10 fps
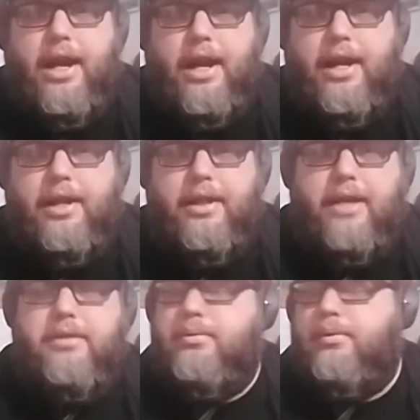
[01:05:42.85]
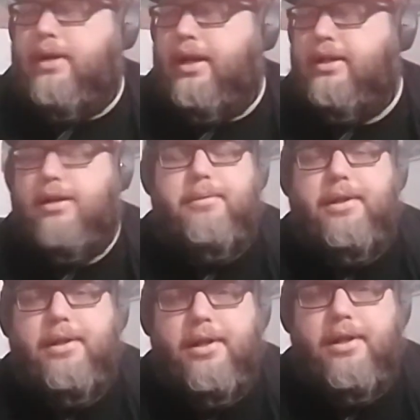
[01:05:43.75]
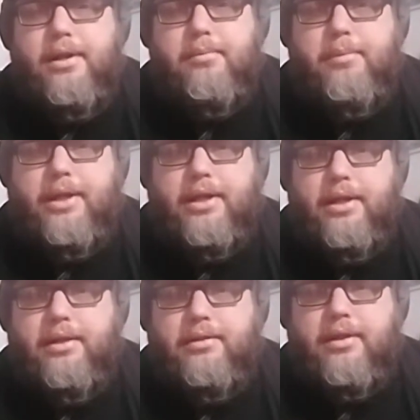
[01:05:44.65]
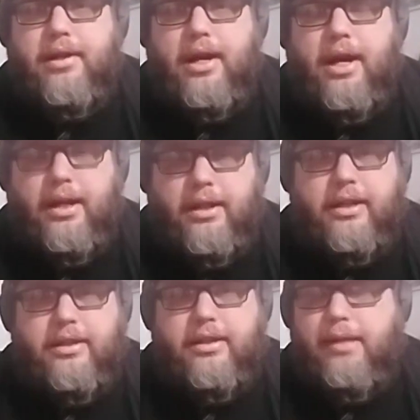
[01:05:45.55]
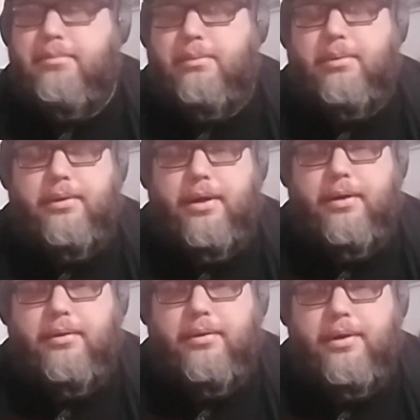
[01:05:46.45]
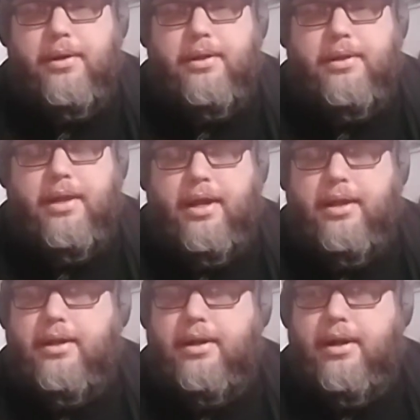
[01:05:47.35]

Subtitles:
and that's where I come in because I like to let people know that